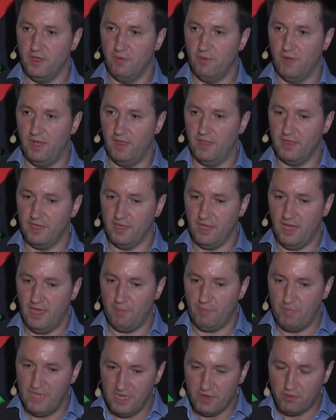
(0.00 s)
while the
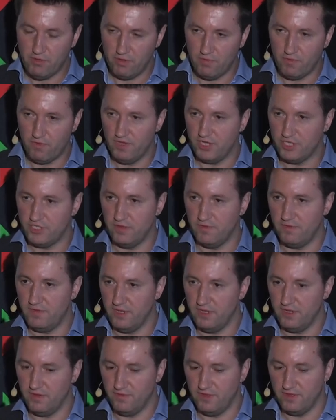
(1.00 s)
IP configuration of the
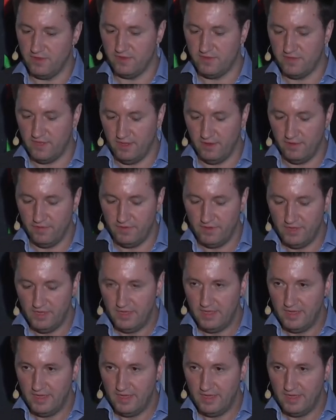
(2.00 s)
interface itself,